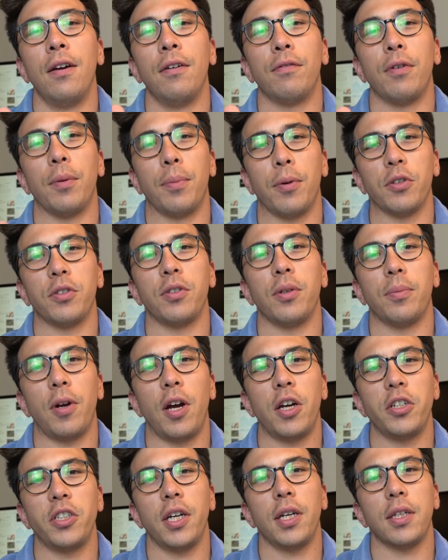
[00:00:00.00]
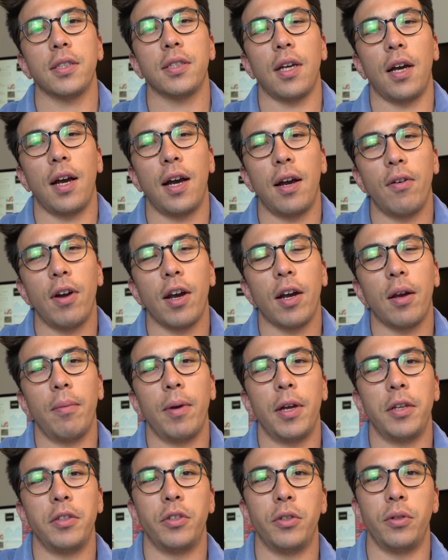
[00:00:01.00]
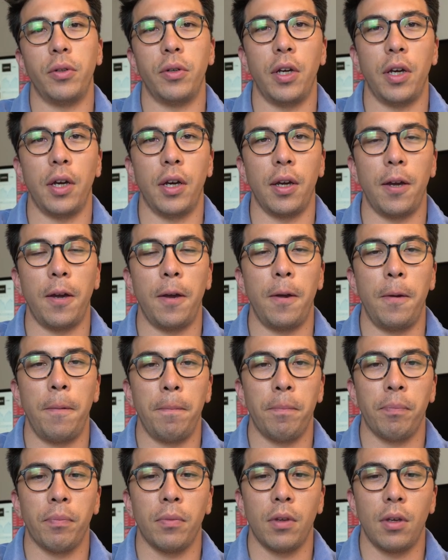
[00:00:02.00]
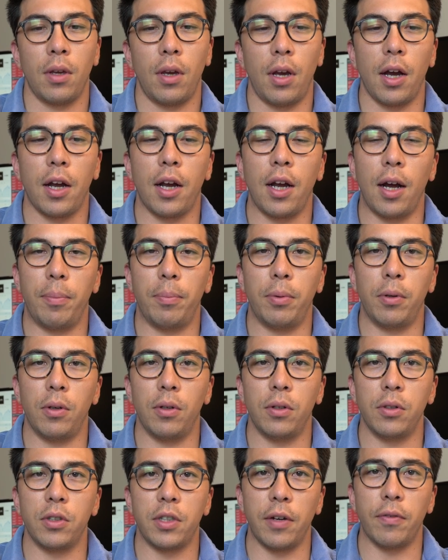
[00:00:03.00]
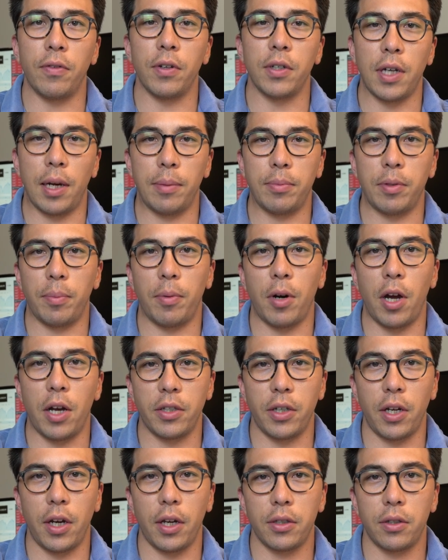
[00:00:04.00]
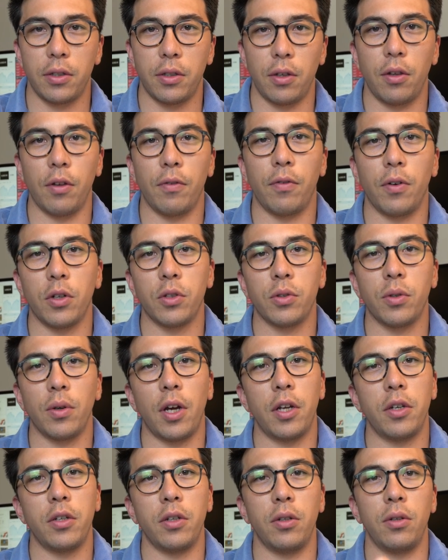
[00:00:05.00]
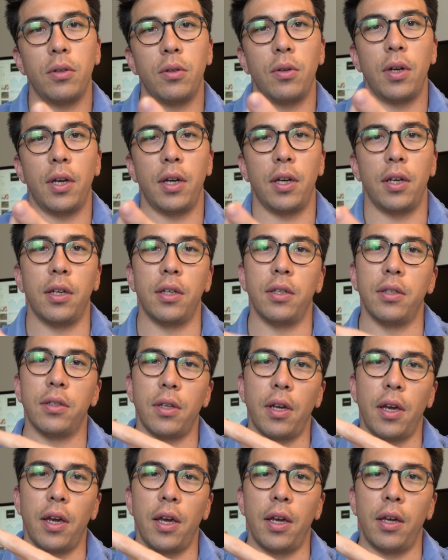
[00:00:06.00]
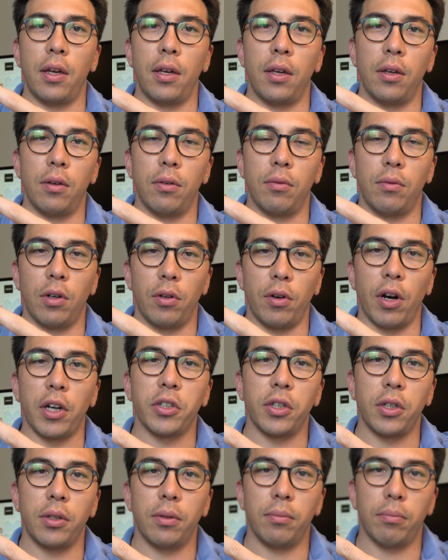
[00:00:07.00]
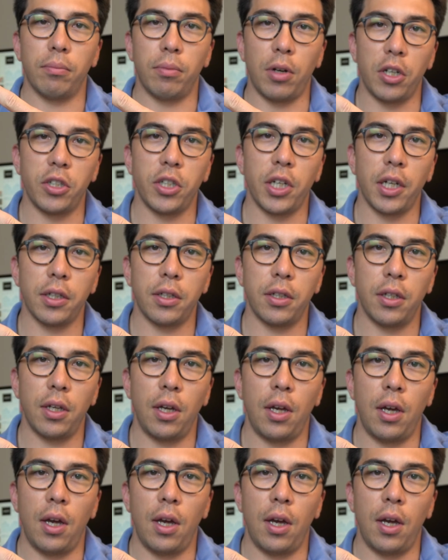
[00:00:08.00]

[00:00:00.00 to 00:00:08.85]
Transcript: For personal projects, I recommend doing a couple different types of projects. So the first one I do is a regression project.